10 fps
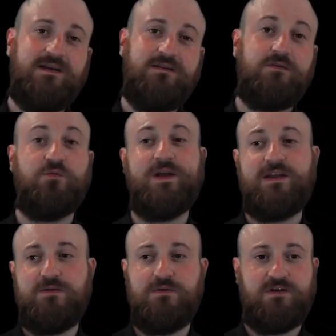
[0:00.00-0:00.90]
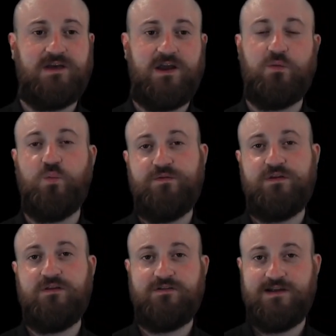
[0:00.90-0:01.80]
directly communicate with the
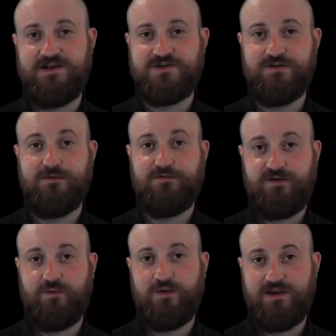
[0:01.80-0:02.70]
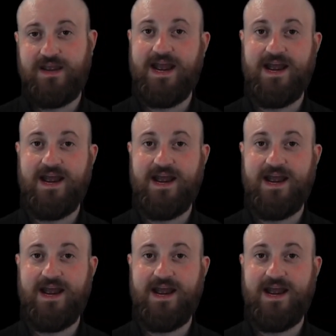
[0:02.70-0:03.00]
installation frequently and